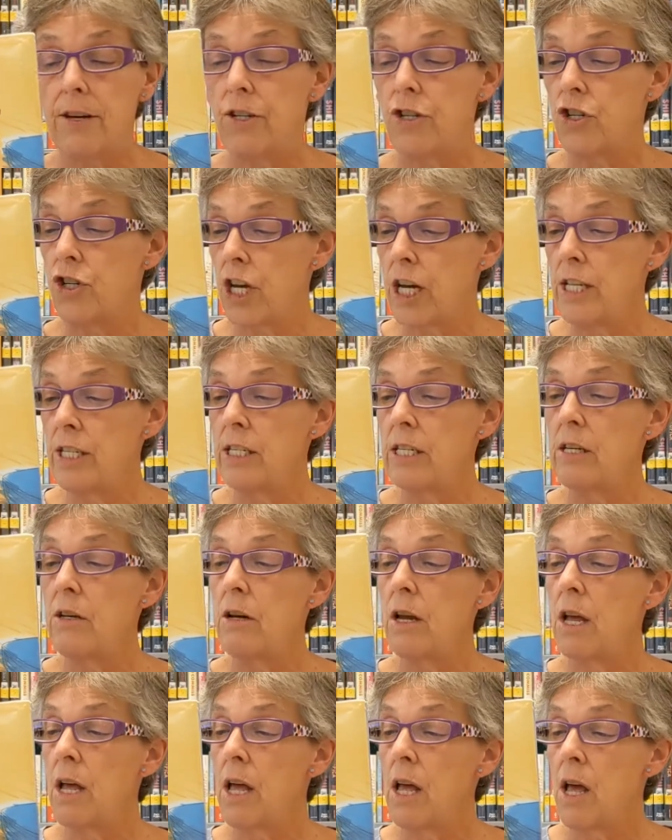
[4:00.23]

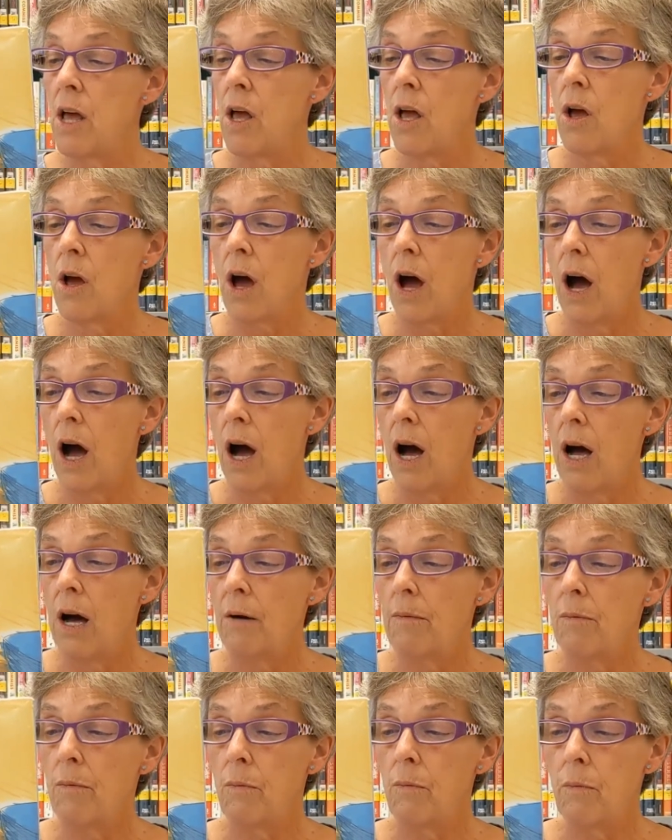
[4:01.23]
adjacent
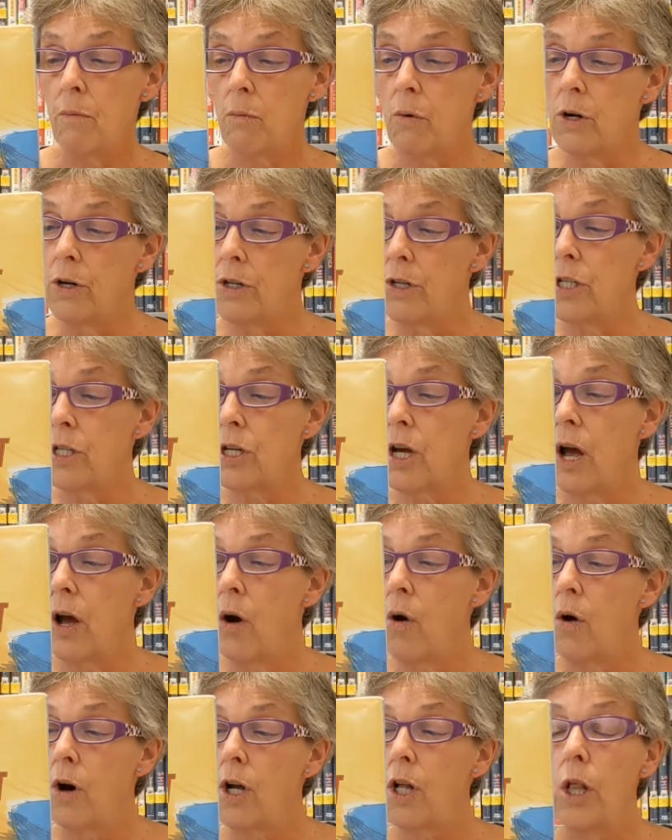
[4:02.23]
words
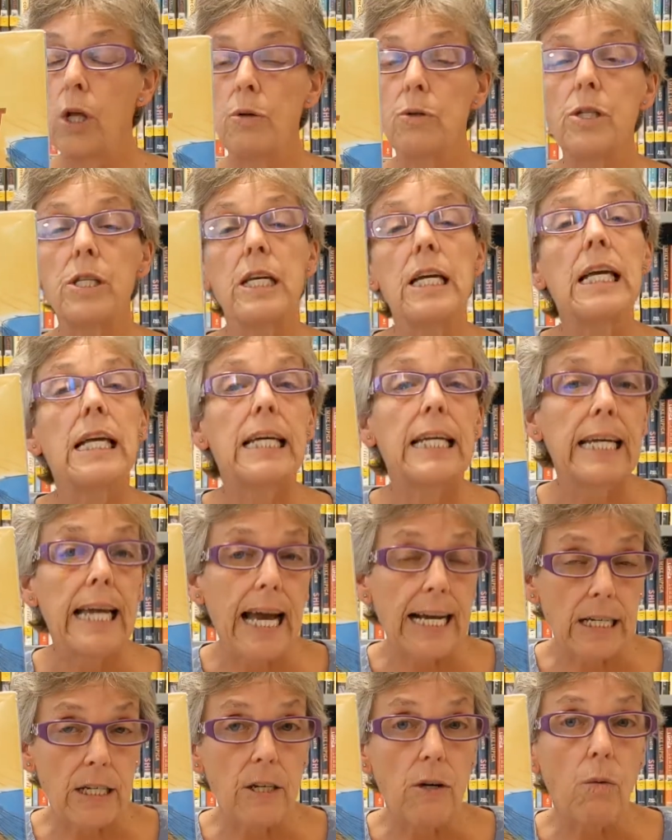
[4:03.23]
or closely
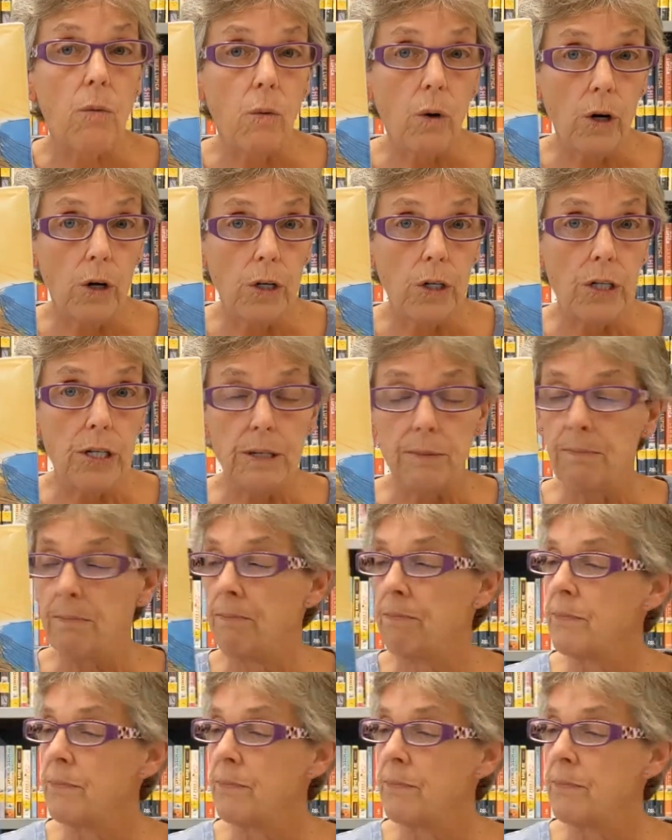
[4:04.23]
connected words.